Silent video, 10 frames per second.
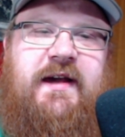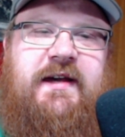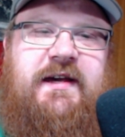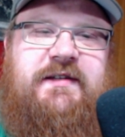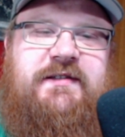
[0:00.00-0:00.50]

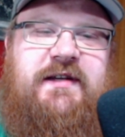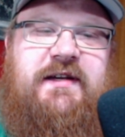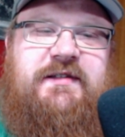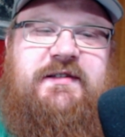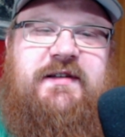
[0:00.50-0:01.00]

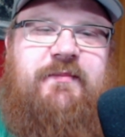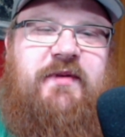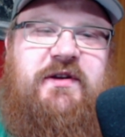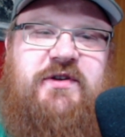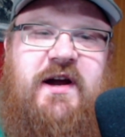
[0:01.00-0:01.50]
He's
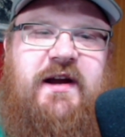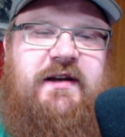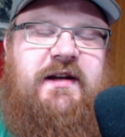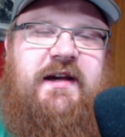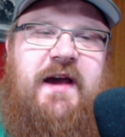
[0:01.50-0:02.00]
simply trying
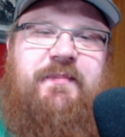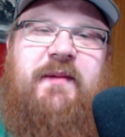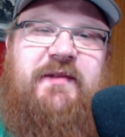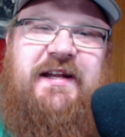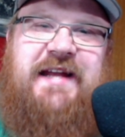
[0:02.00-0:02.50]
to get
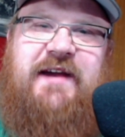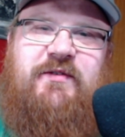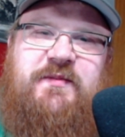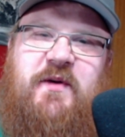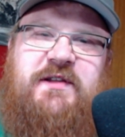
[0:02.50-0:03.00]
people to take
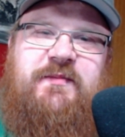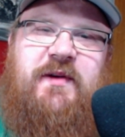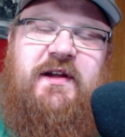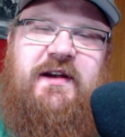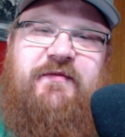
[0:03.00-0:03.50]

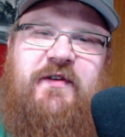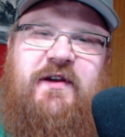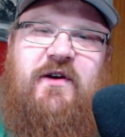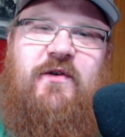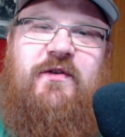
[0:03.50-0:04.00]
responsibility for
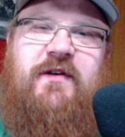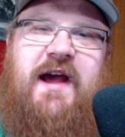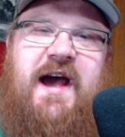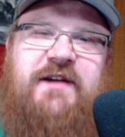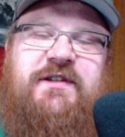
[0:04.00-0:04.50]
their own
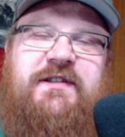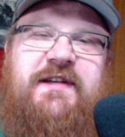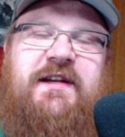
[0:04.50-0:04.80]
actions,